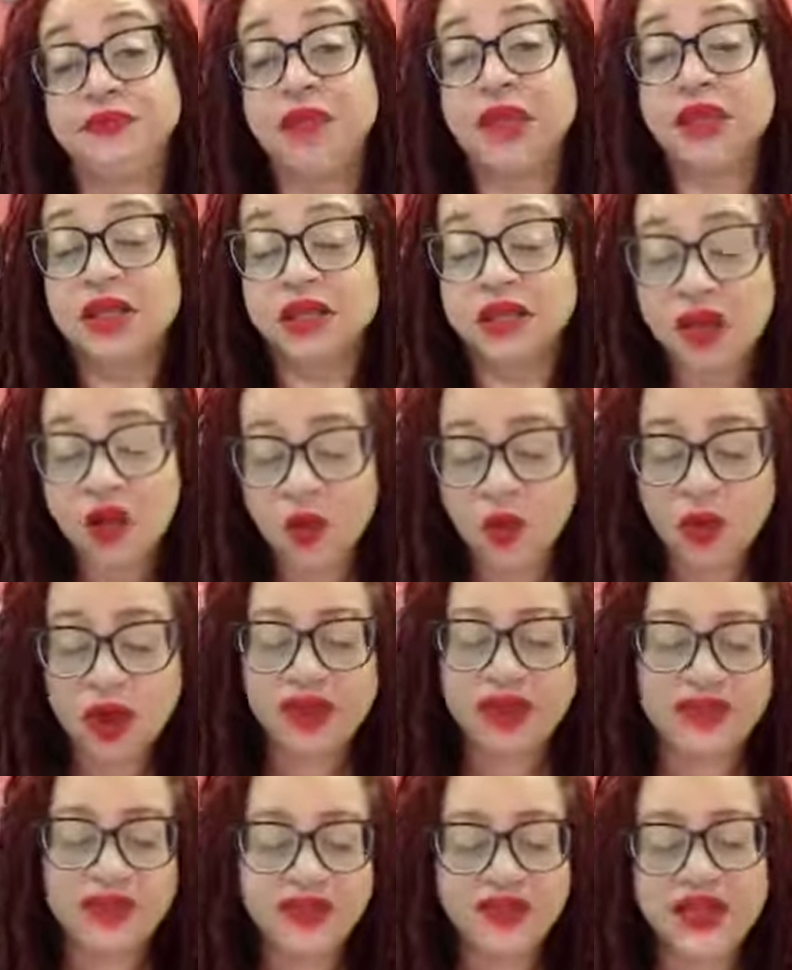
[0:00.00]
You know, one
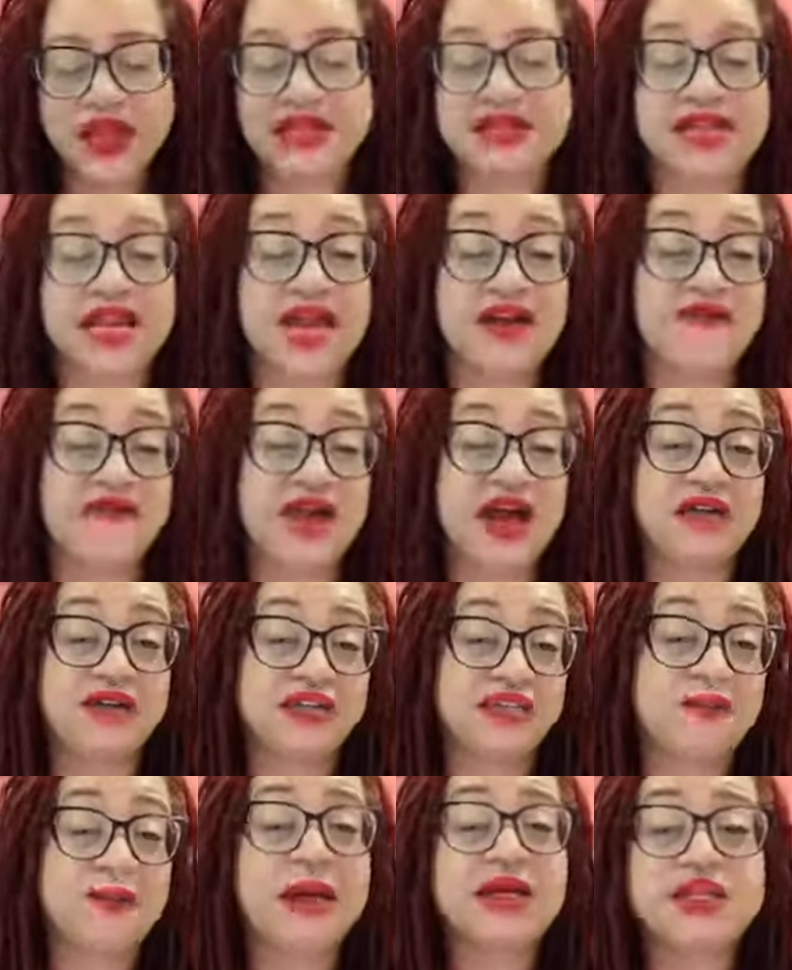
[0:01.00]
of the things that I found,
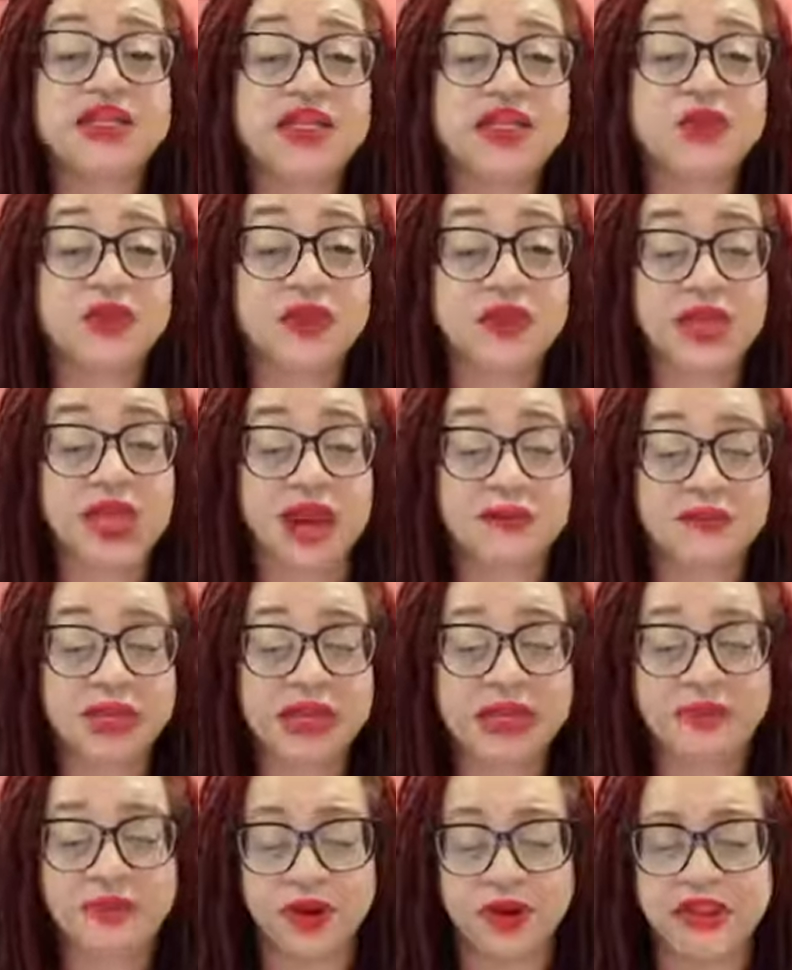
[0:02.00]
especially with young
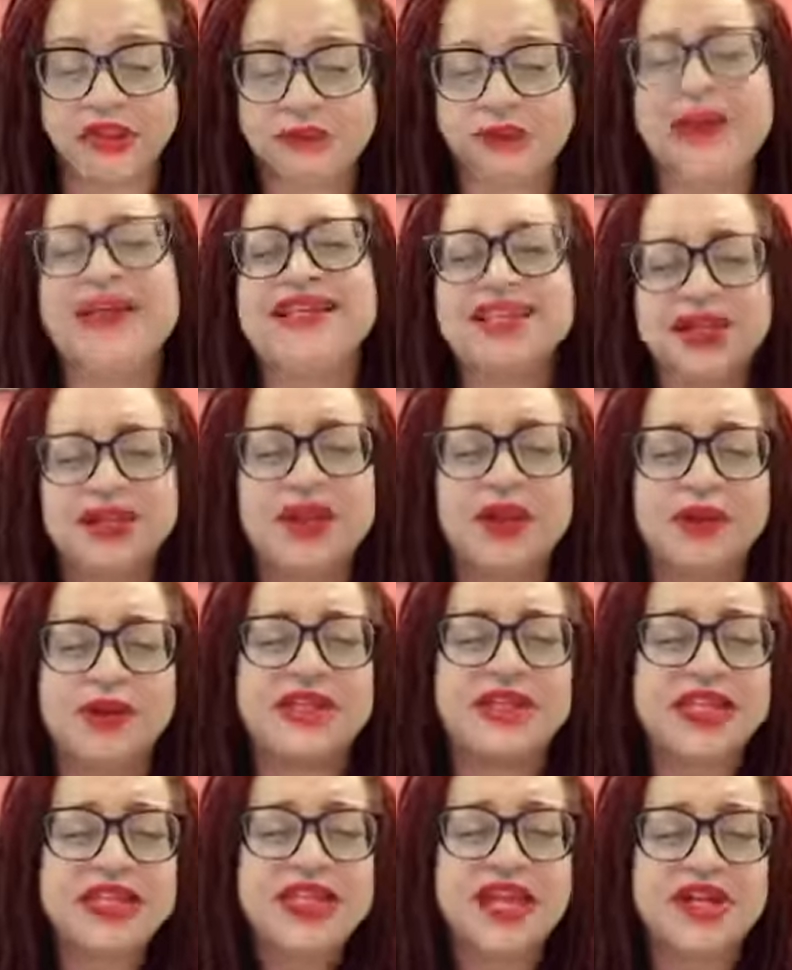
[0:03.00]
people, especially with
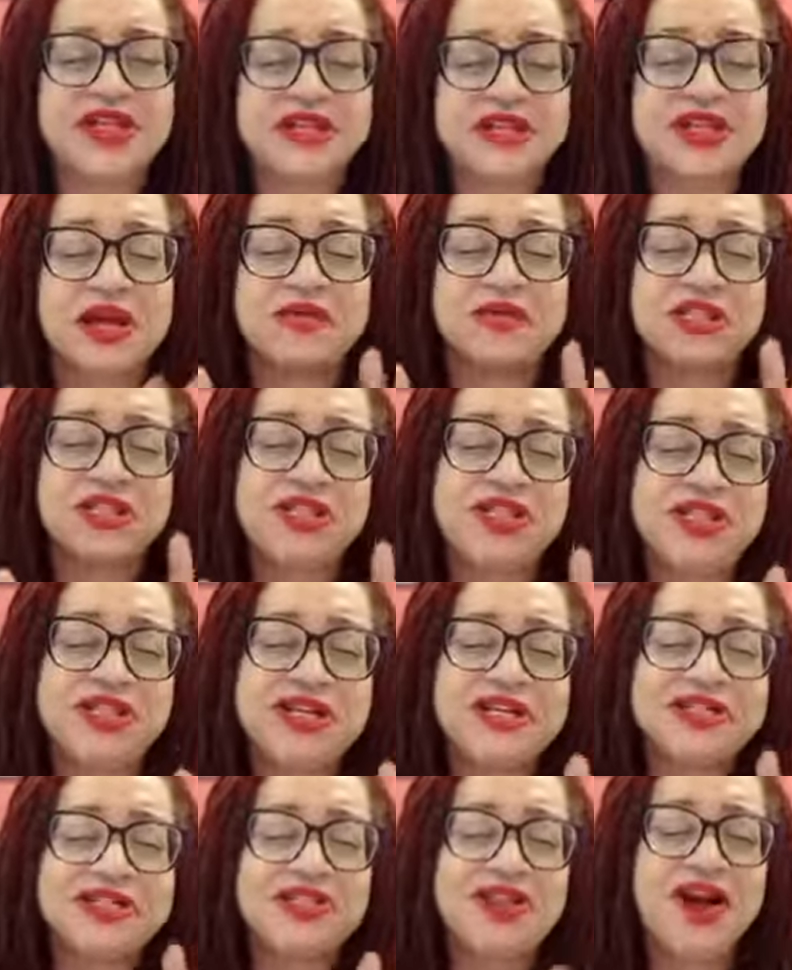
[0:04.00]
teenagers, I was
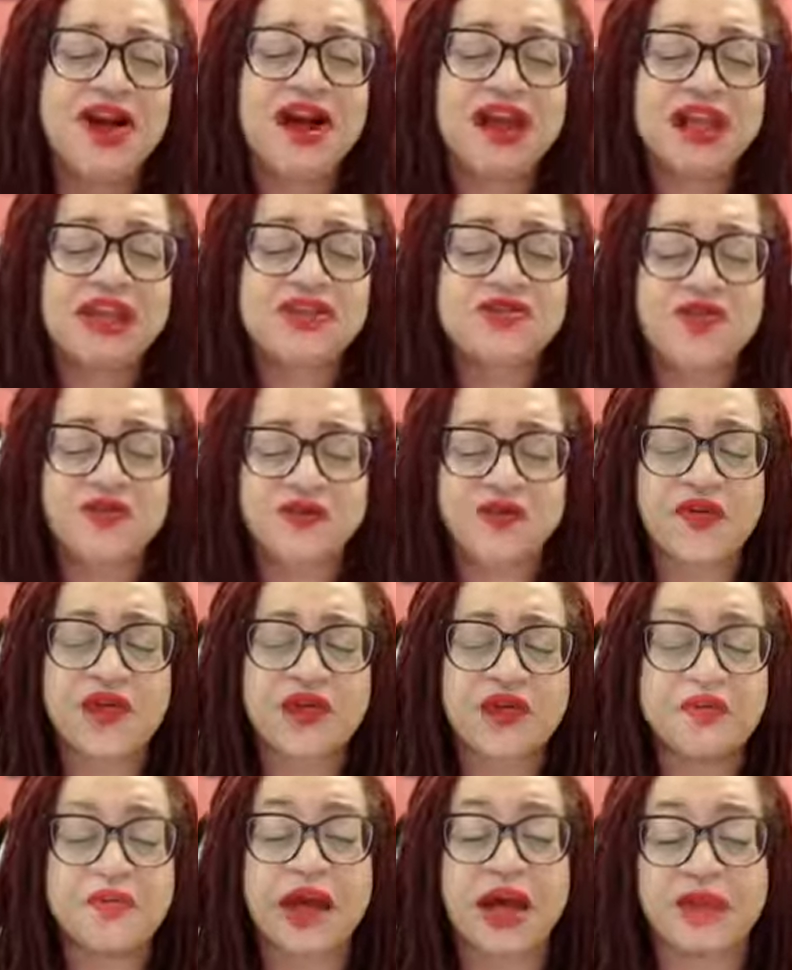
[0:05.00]
just talking to a
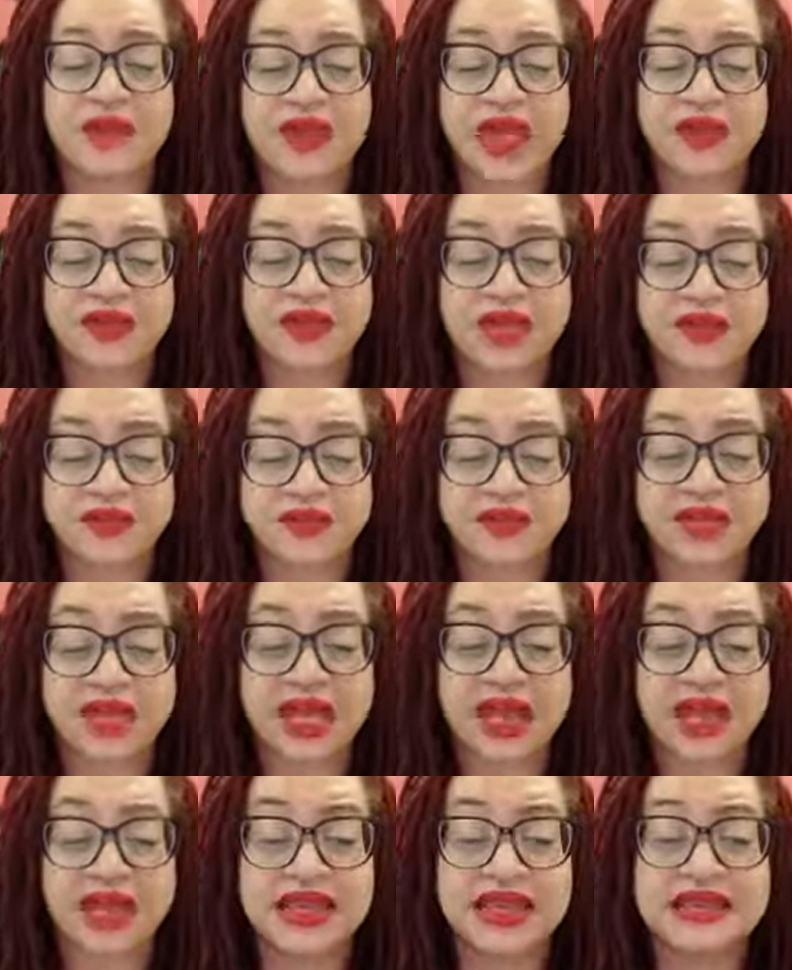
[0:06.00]
friend about that the other
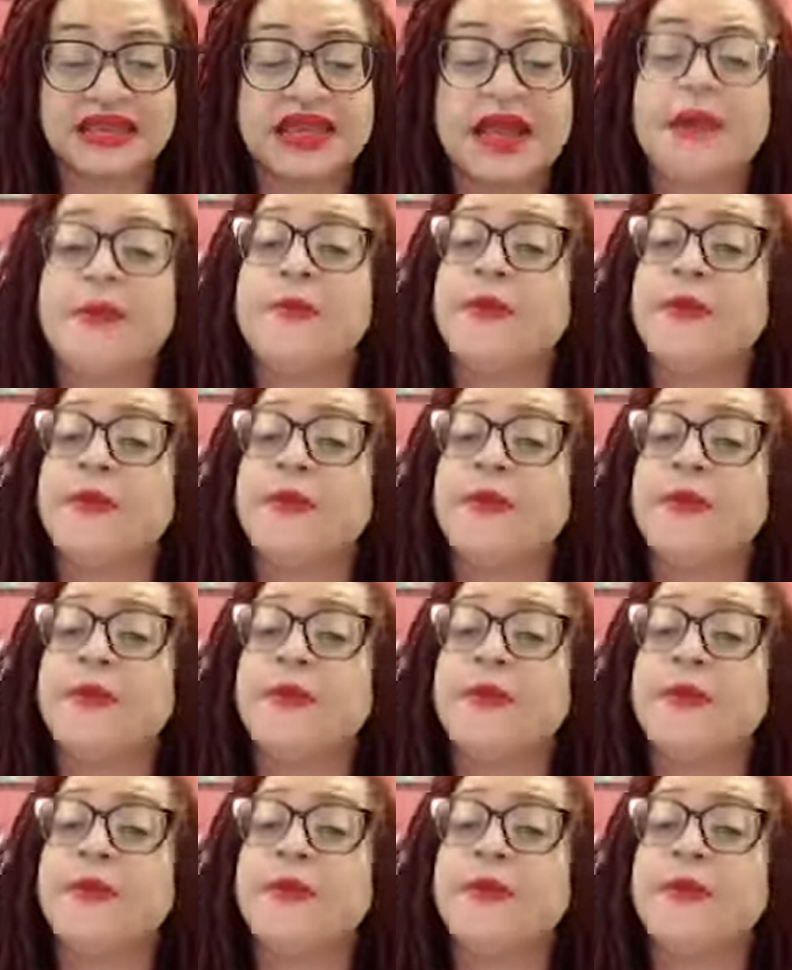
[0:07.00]
day, is